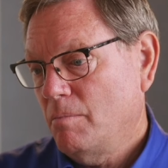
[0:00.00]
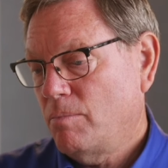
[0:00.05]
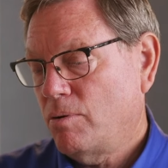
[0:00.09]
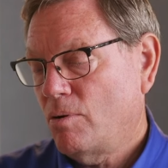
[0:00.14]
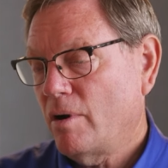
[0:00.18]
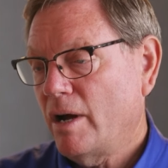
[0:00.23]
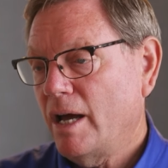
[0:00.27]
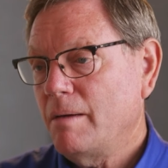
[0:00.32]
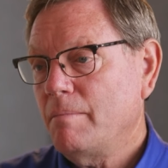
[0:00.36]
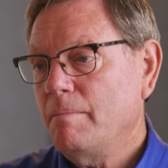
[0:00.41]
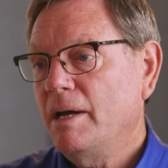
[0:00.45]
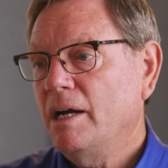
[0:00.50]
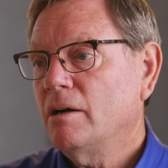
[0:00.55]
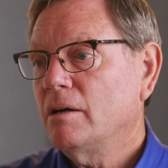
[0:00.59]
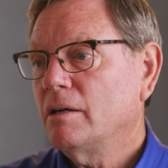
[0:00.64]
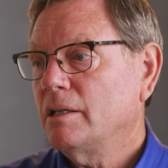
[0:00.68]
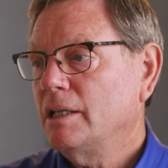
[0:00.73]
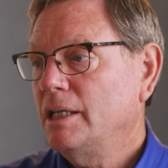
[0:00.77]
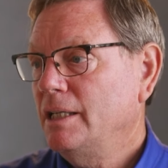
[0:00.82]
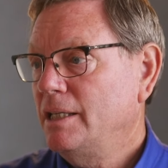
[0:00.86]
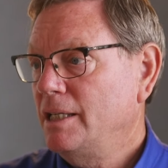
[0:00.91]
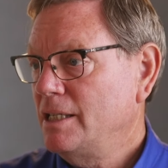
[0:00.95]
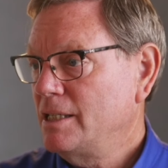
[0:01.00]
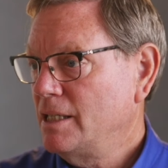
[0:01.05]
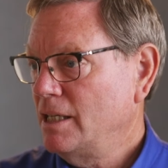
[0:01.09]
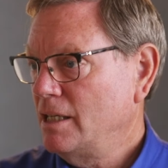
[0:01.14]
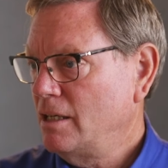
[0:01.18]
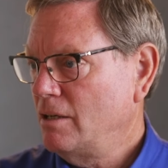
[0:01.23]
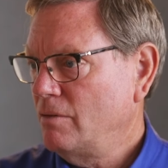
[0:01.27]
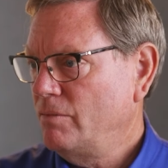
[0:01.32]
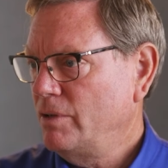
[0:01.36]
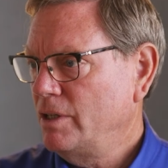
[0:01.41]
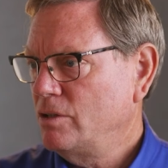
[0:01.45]
primarily these
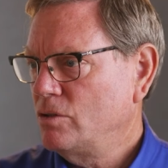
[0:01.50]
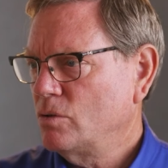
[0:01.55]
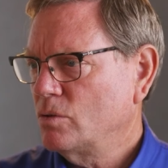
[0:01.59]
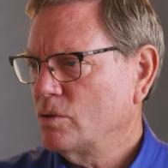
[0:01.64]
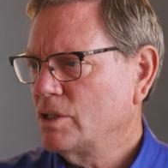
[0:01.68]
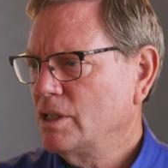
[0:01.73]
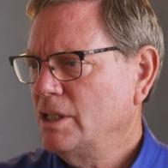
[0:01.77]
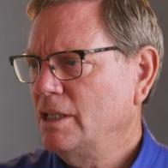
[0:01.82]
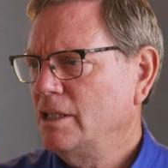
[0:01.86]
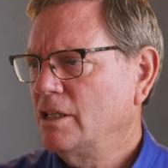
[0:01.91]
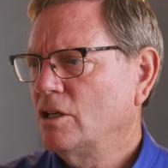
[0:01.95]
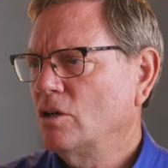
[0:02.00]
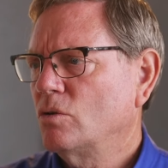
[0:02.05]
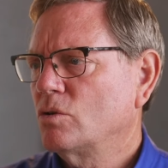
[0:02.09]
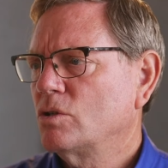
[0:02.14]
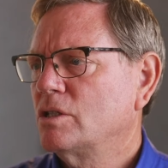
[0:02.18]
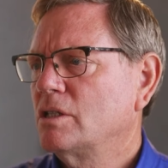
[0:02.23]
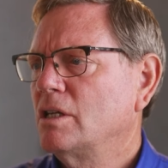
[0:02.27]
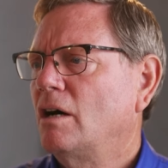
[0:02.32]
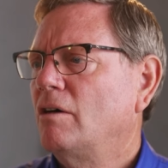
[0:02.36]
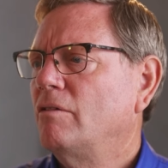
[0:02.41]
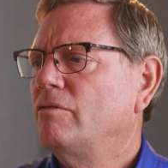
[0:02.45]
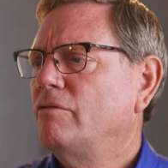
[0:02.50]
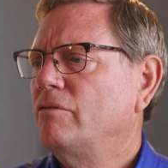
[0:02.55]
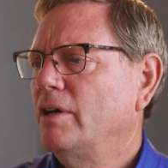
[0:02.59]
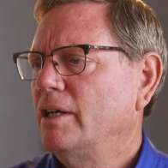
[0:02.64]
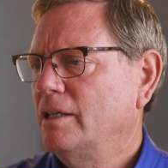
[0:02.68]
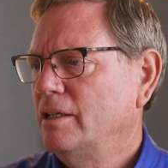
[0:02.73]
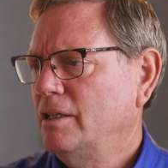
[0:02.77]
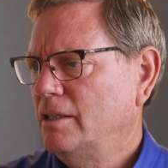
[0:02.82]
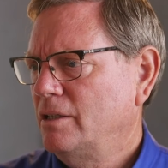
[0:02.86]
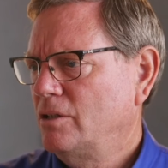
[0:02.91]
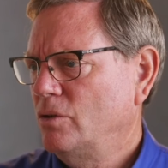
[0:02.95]
individuals need to go
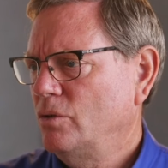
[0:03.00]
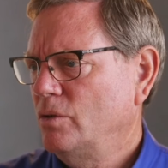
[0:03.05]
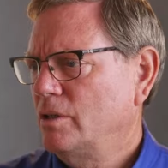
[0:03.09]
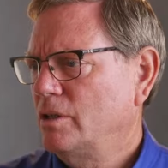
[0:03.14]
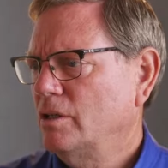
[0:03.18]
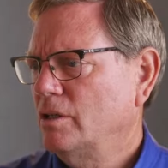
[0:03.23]
self-funded to a